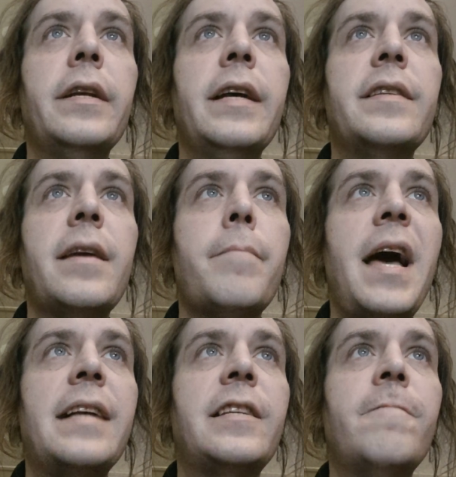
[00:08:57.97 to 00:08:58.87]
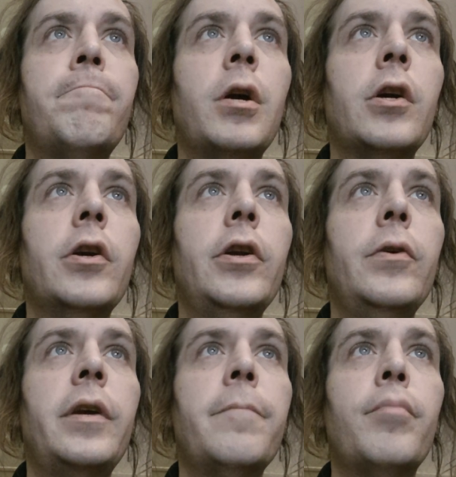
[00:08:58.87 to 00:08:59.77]
as a massive bird who
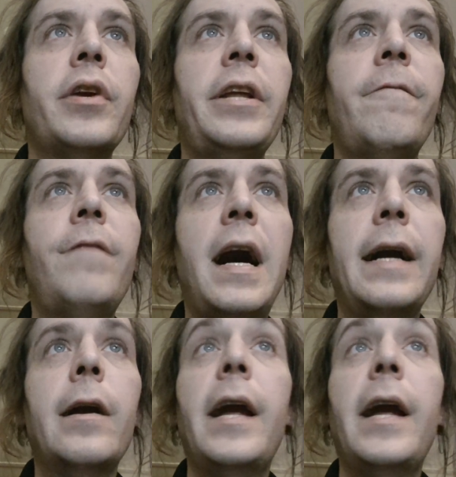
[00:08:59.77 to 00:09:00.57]
can breathe fire